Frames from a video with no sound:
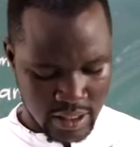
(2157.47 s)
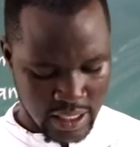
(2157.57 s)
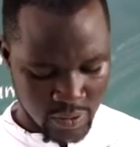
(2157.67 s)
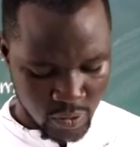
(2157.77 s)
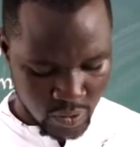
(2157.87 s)

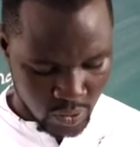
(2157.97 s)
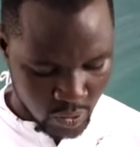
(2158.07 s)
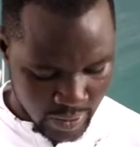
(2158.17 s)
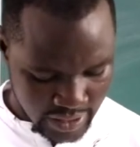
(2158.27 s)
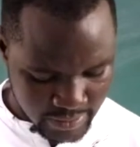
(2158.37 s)
who
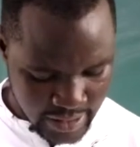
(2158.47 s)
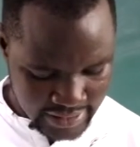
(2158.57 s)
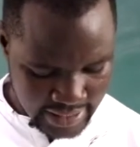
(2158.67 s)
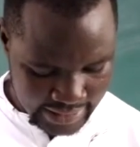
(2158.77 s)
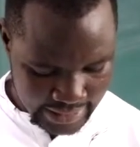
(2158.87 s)
might be
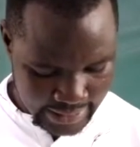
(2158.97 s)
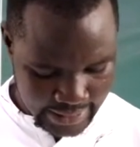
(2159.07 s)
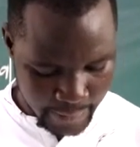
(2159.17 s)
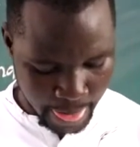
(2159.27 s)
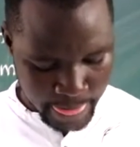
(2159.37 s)
attacking
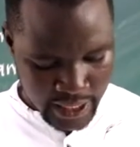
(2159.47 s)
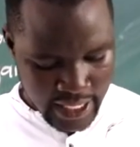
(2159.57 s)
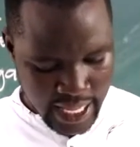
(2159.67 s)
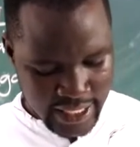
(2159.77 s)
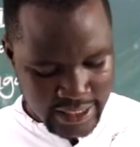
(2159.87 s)
them.
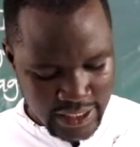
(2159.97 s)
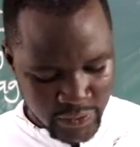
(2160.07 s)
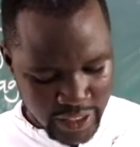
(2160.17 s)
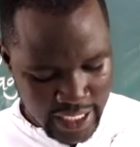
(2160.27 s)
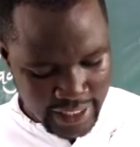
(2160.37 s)
And then
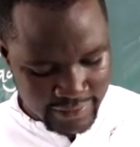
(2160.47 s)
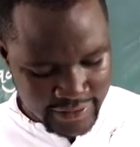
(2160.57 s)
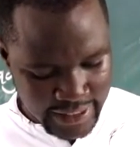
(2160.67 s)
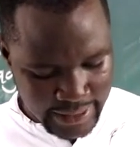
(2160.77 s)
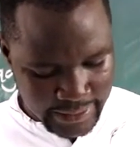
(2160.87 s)
we have
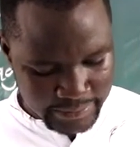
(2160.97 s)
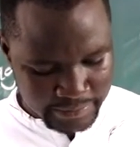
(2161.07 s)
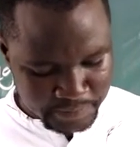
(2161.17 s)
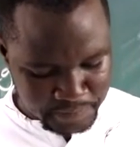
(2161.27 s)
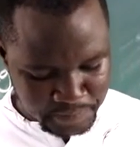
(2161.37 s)
the